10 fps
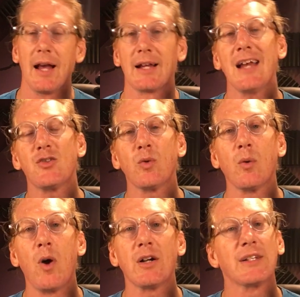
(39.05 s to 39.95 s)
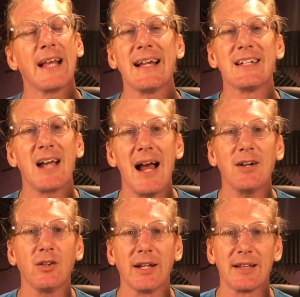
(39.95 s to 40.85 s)
In case you were wondering, that
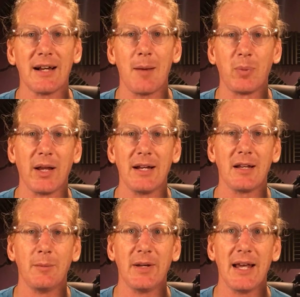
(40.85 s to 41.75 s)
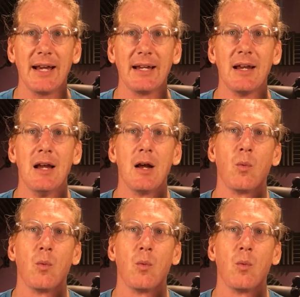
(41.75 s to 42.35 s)
entire lick that I played at the beginning